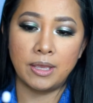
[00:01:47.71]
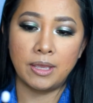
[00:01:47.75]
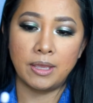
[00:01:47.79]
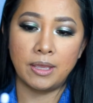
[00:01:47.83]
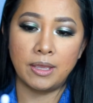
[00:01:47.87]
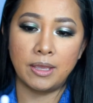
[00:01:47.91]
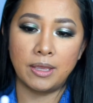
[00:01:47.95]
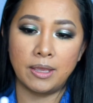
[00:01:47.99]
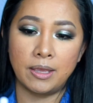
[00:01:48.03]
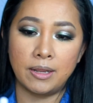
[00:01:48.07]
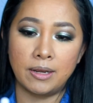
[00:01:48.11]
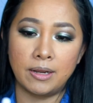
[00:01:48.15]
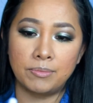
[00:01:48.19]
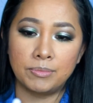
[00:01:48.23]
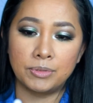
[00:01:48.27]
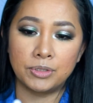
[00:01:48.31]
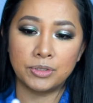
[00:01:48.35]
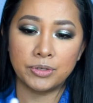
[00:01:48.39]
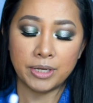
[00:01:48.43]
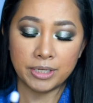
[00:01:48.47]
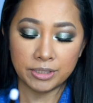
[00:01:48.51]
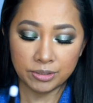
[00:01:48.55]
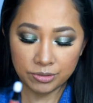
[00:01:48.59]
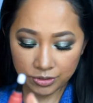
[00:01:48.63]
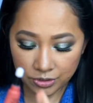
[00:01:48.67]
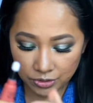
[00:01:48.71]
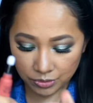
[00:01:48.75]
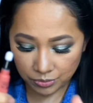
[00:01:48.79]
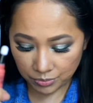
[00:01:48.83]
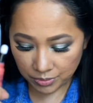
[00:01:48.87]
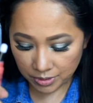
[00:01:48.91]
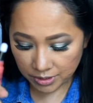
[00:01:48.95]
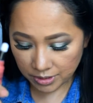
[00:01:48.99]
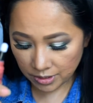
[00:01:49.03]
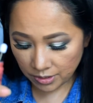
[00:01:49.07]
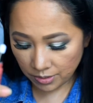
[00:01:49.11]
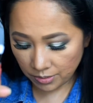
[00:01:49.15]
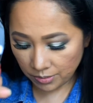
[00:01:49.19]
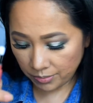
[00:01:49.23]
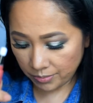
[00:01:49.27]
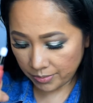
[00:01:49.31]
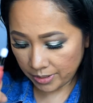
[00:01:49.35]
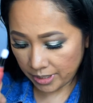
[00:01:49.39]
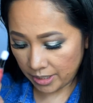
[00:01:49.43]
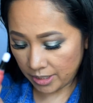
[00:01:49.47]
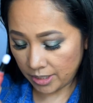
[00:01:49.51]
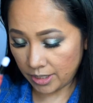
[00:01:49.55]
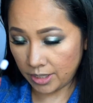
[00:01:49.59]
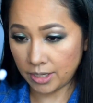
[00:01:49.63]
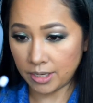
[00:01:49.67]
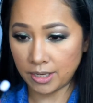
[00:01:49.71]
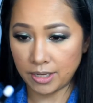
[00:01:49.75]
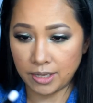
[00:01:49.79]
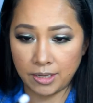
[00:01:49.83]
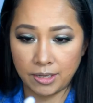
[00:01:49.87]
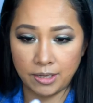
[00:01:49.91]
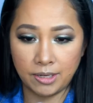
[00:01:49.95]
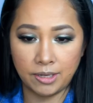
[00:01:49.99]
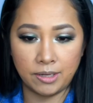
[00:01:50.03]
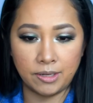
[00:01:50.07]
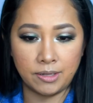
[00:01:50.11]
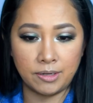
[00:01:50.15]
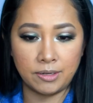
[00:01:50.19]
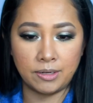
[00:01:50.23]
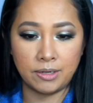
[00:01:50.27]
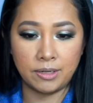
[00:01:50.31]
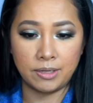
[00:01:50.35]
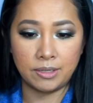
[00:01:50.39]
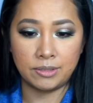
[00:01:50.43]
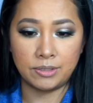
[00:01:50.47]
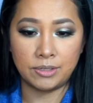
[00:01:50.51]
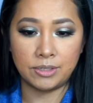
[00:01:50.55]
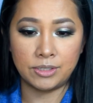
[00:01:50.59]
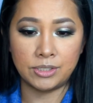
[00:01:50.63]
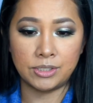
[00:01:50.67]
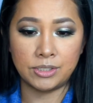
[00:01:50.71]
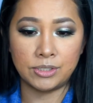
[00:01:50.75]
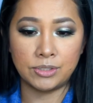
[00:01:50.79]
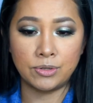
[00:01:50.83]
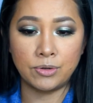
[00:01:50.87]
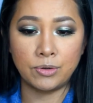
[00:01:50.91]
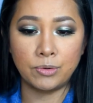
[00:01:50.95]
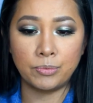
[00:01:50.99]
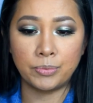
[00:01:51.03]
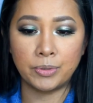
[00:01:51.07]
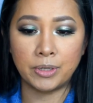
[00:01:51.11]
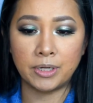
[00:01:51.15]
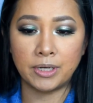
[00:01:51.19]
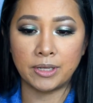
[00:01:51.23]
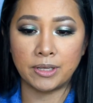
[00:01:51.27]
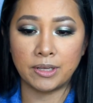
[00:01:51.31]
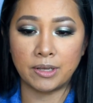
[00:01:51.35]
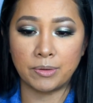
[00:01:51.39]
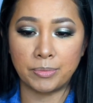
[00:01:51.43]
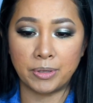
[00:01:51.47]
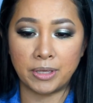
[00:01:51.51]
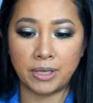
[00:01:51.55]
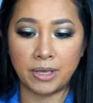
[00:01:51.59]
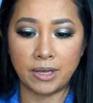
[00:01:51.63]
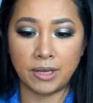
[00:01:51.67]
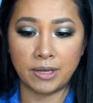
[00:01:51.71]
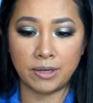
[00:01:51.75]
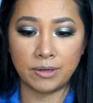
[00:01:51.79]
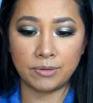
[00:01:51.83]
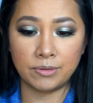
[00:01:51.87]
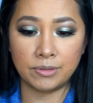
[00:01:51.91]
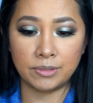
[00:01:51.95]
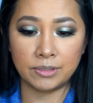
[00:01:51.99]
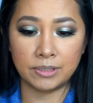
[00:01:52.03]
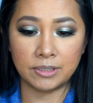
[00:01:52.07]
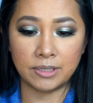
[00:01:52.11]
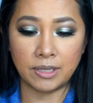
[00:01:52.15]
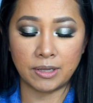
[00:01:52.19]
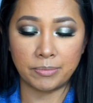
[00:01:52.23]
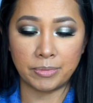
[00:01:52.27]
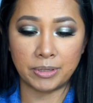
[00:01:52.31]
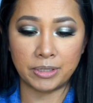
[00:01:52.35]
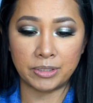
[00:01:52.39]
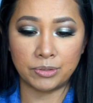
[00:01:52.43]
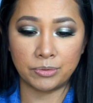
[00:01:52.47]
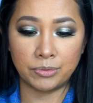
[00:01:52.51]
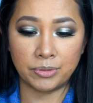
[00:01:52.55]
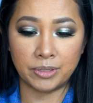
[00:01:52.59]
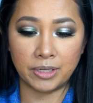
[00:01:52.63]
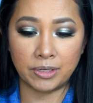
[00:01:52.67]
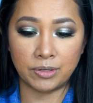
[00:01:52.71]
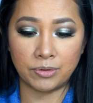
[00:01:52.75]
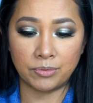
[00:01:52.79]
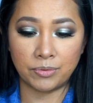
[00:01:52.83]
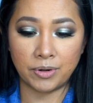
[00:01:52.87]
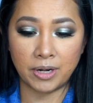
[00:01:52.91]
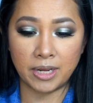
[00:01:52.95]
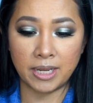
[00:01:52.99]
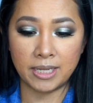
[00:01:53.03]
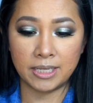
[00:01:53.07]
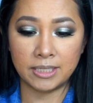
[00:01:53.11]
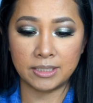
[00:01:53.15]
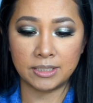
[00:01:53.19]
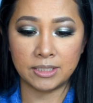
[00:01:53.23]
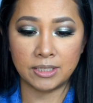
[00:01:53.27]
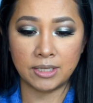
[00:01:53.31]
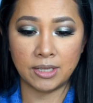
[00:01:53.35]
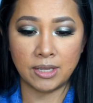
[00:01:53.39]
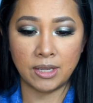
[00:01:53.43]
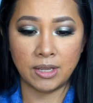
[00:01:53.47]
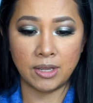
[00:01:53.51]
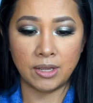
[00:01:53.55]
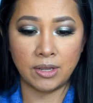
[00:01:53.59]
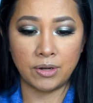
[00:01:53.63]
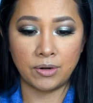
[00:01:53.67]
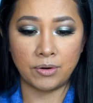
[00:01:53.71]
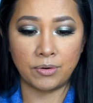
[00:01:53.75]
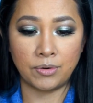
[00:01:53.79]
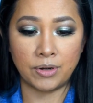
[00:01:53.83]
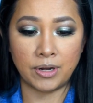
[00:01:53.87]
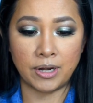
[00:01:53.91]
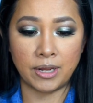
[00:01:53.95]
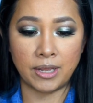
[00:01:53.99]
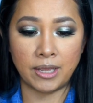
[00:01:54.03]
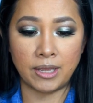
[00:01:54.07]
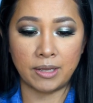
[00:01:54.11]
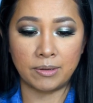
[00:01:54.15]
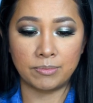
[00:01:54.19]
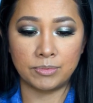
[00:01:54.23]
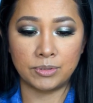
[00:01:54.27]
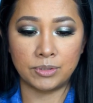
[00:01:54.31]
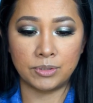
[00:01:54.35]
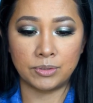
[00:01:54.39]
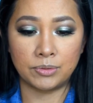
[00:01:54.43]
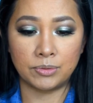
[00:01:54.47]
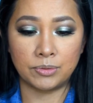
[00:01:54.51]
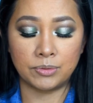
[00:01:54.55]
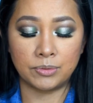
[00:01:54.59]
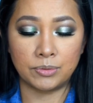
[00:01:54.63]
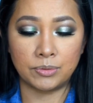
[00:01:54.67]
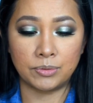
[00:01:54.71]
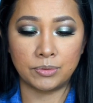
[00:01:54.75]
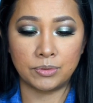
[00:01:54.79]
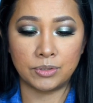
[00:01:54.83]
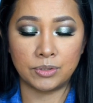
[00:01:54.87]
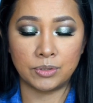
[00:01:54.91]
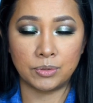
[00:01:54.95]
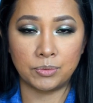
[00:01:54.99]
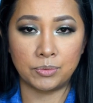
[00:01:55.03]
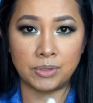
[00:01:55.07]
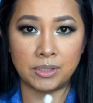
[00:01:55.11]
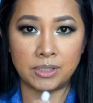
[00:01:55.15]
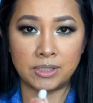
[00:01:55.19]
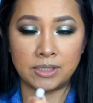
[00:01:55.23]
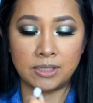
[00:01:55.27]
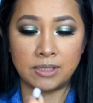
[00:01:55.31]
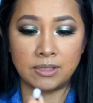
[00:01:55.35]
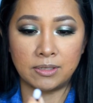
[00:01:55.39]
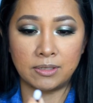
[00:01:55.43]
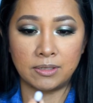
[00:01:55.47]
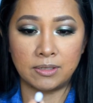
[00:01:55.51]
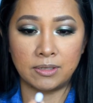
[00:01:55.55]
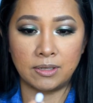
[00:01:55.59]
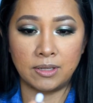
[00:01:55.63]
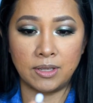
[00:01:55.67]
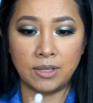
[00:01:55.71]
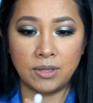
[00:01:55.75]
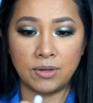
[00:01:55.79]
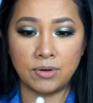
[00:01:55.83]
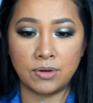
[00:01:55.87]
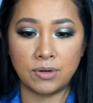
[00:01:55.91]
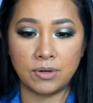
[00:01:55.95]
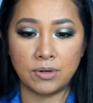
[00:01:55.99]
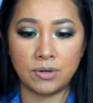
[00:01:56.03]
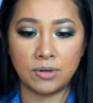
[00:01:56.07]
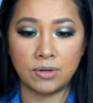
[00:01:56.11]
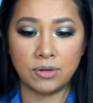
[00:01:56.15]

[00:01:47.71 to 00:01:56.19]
And I'm trying to squeeze it already, and there's no product coming out. Am I doing it right, or I have to squeeze in here?